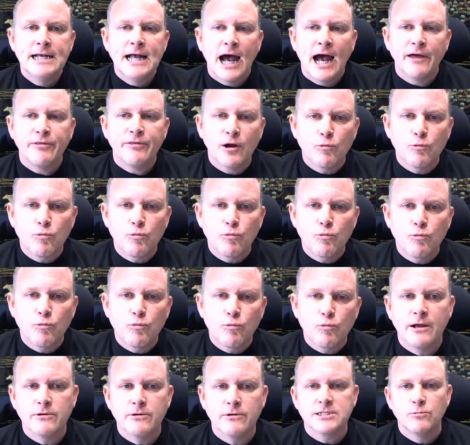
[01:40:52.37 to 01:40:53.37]
I think a
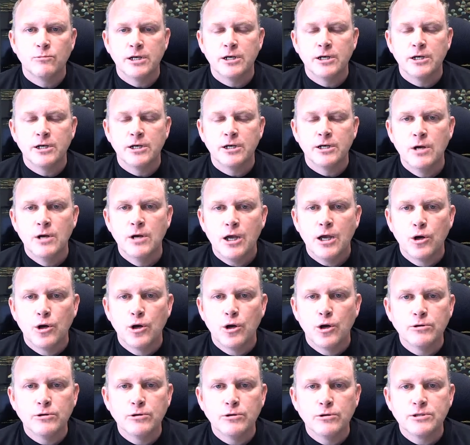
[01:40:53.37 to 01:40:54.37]
Rainmaker is someone who
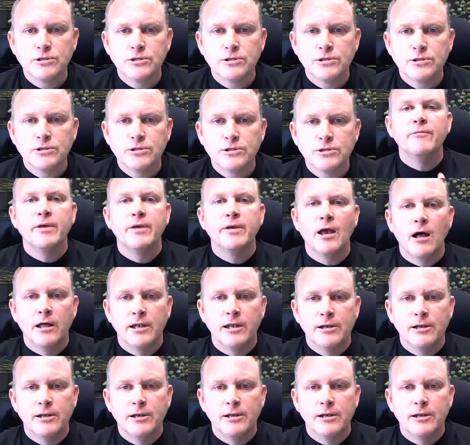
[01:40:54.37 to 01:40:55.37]
goes above and
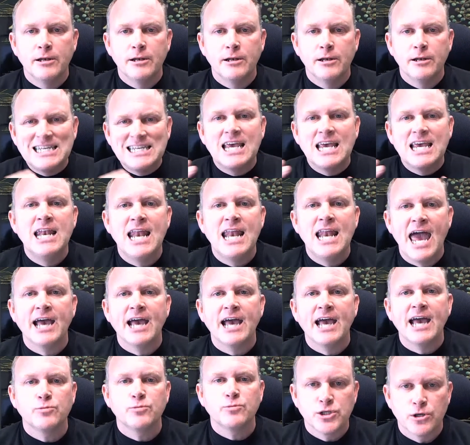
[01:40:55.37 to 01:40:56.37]
beyond, who has that
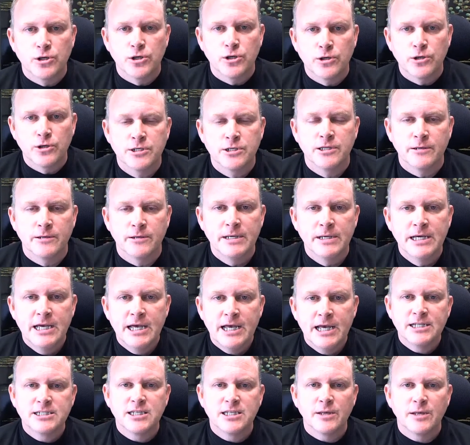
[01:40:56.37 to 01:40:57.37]
10x return to them,
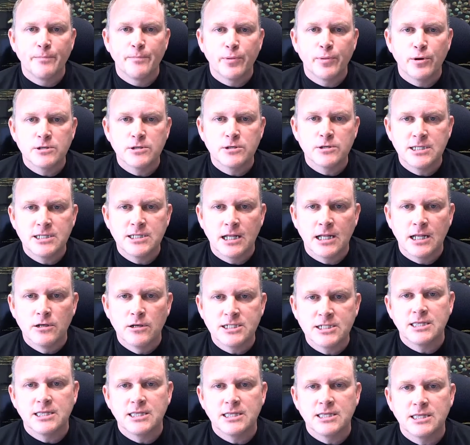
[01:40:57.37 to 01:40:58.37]
is the person that
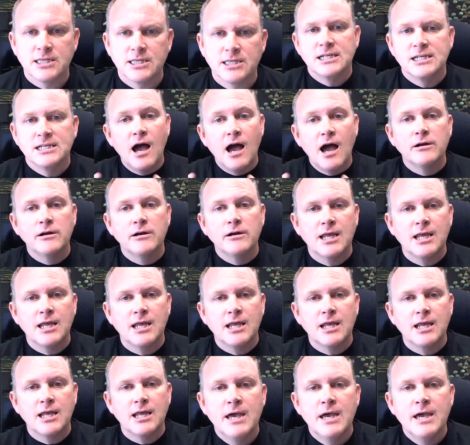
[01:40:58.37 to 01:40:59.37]
looks at the entire
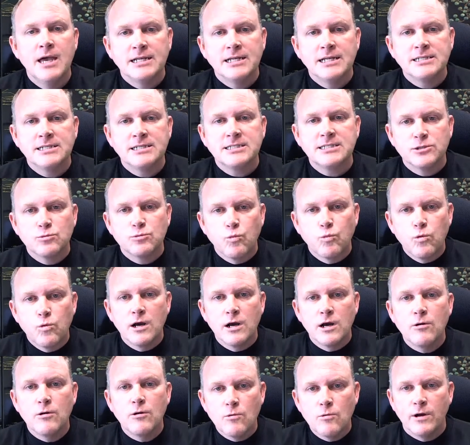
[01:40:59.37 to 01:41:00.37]
scape and says,
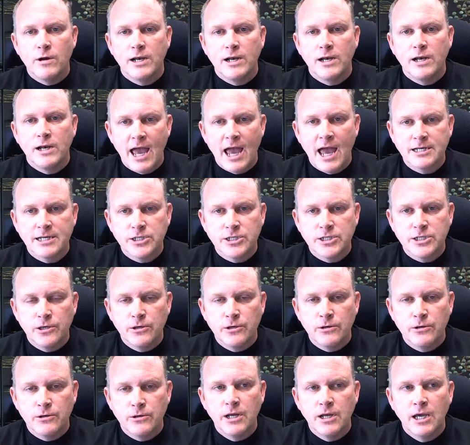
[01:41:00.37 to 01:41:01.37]
we're going to
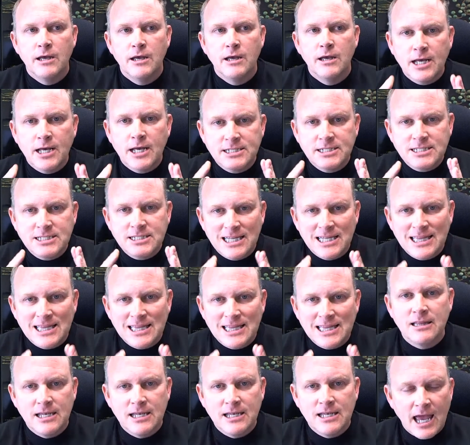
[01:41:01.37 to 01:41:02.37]
execute. Because at the
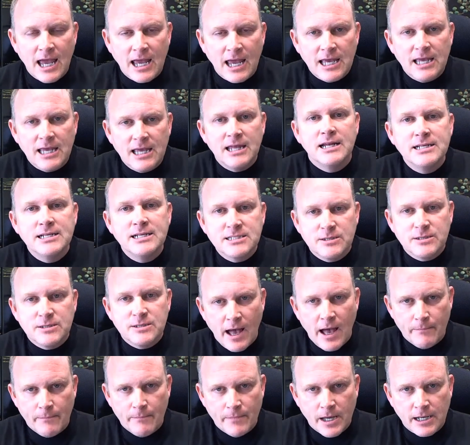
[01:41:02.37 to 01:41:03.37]
end of the day, it is
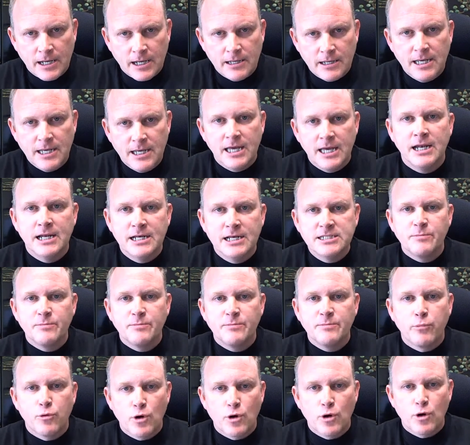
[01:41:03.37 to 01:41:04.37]
about money. It is
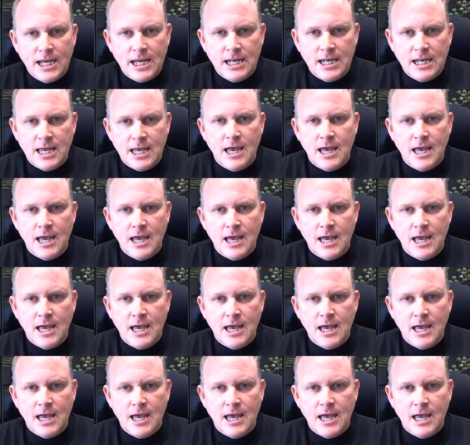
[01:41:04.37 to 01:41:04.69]
about bringing